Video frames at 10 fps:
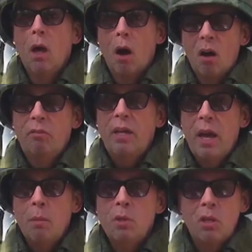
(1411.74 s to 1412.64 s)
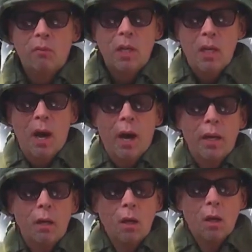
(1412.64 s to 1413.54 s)
of the
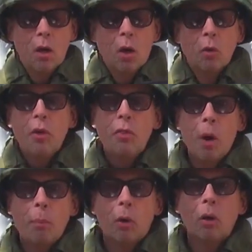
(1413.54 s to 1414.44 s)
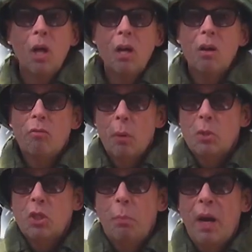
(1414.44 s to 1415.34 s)
M79 called the Thumper from
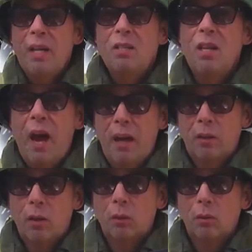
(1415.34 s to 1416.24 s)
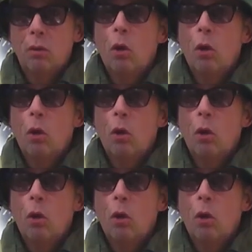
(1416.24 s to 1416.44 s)
Spikes Tactical.